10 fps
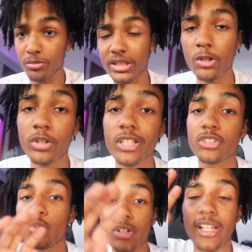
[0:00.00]
what I'm saying? We
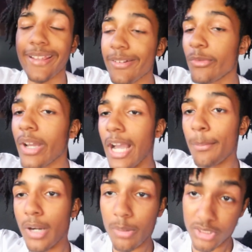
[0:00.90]
is doing a giveaway,
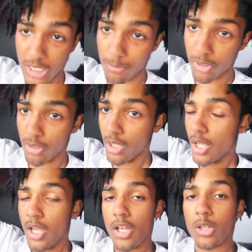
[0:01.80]
I promise y'all, bro.
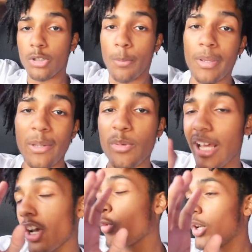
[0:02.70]
The people
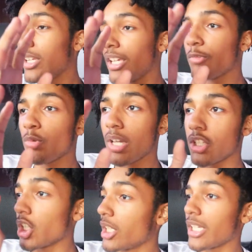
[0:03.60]
that are winning the giveaway,
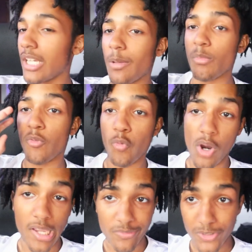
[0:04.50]
they're gonna get it
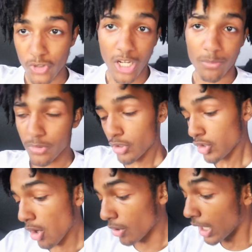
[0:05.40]
before I even drop.
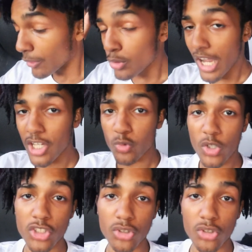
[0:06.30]
So, if you guys want